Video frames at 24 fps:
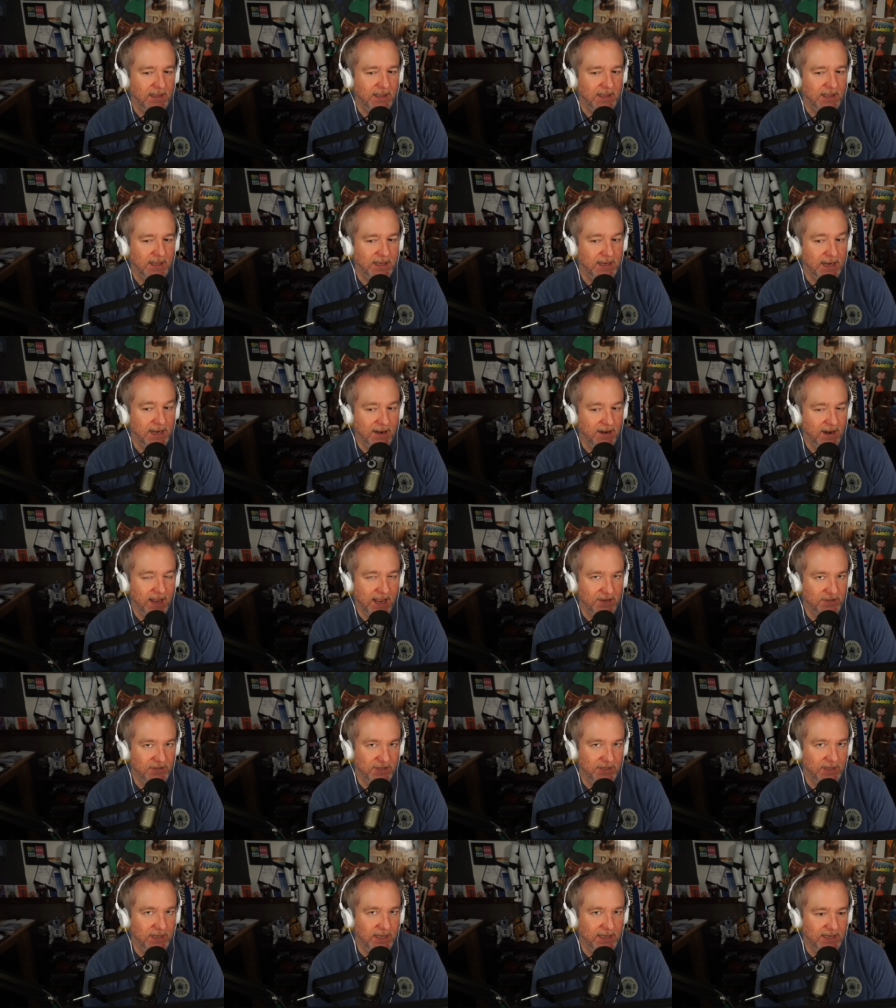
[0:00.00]
Mm. And I don't know how
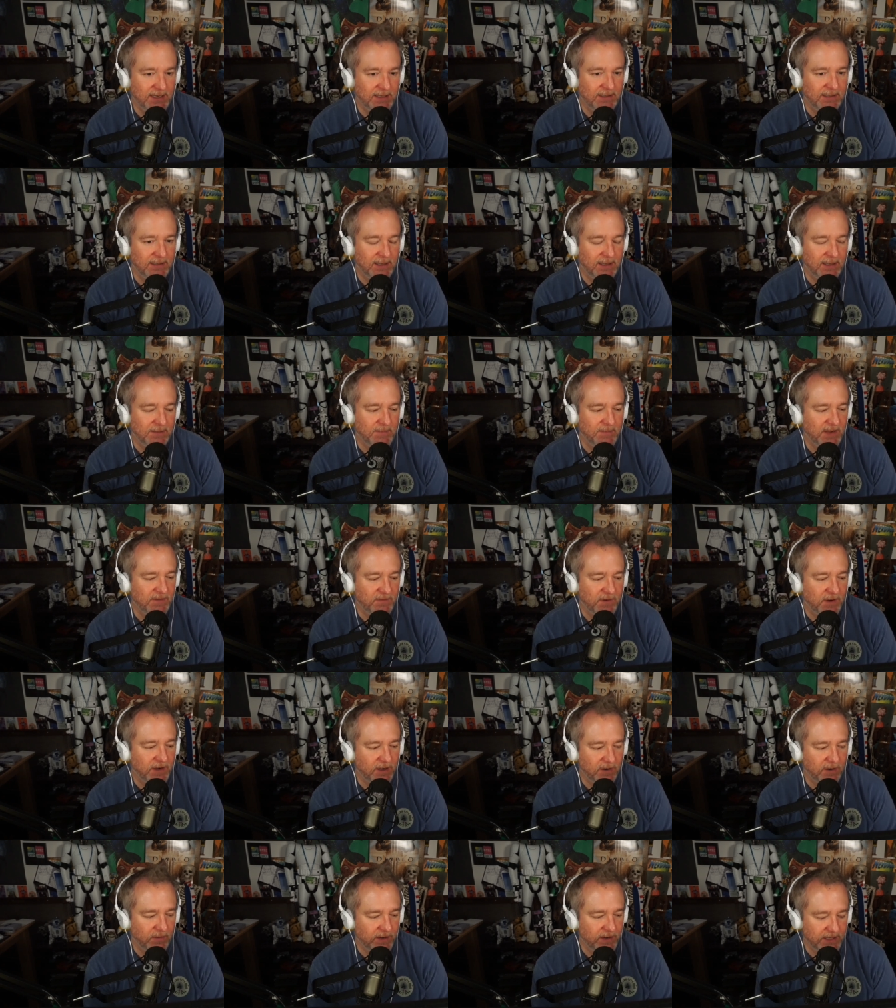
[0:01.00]
she did it. Uh, my
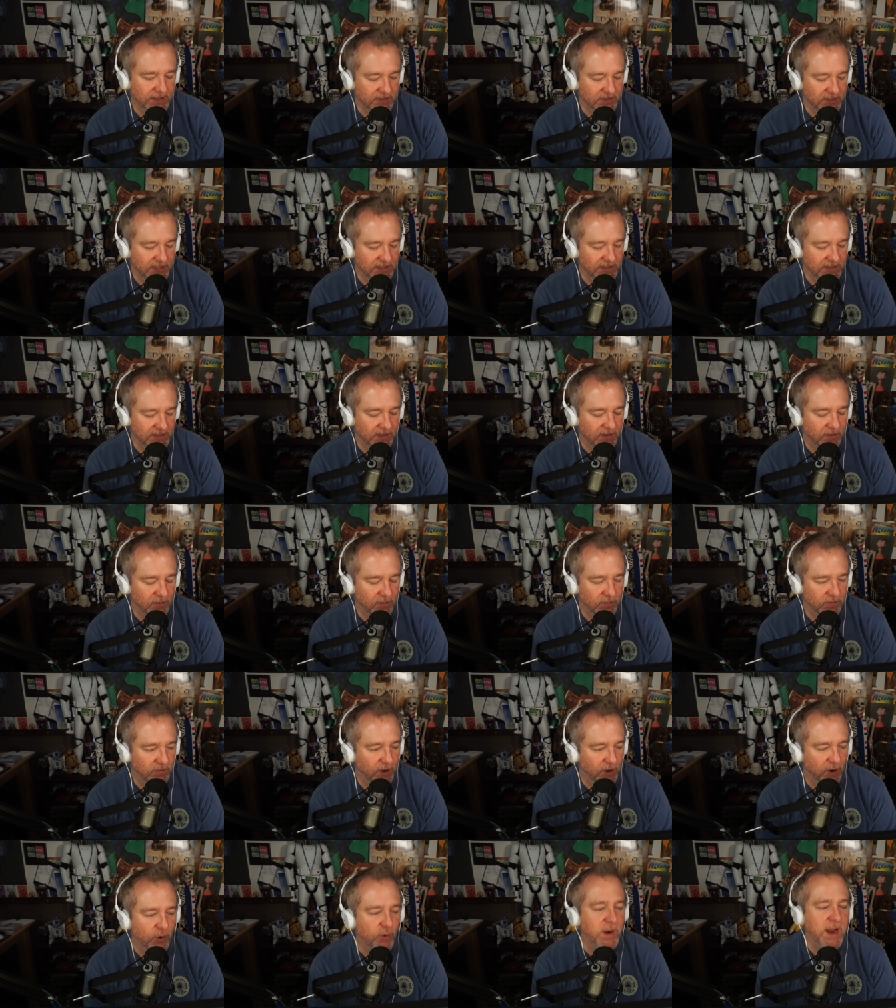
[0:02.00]
friend Corinne, she just cr-
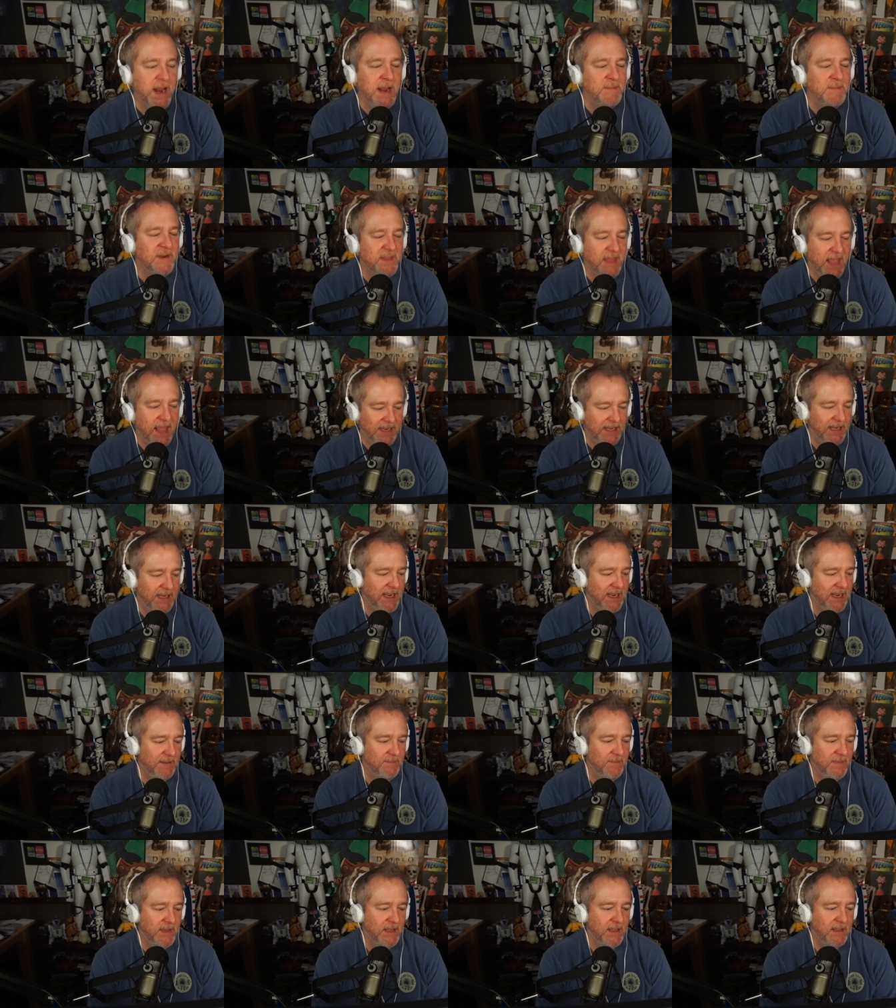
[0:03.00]
creamed that game.